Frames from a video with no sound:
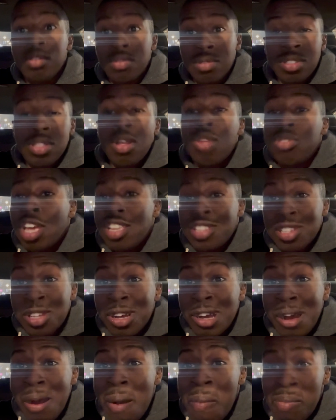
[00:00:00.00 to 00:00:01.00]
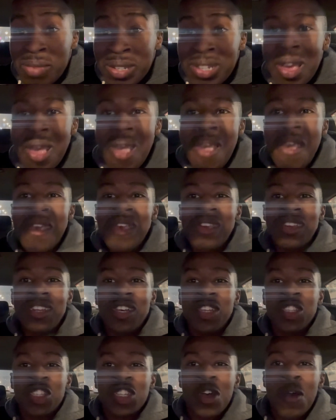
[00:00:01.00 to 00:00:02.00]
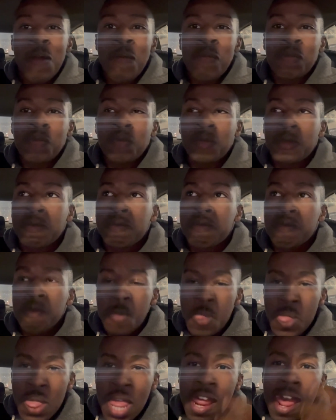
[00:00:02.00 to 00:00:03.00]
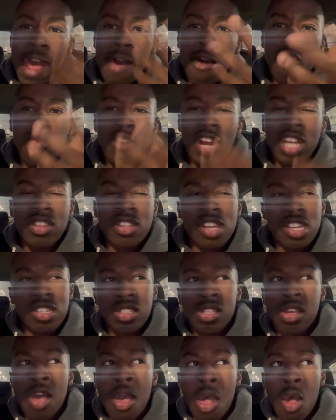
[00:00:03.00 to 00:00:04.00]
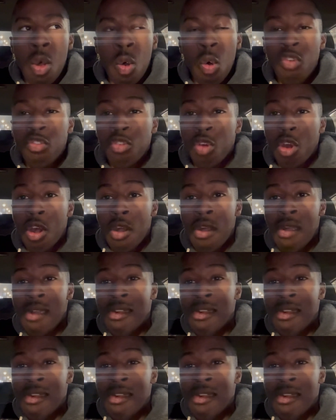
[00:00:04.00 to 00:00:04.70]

still tastes good. You know, so I will rate this overall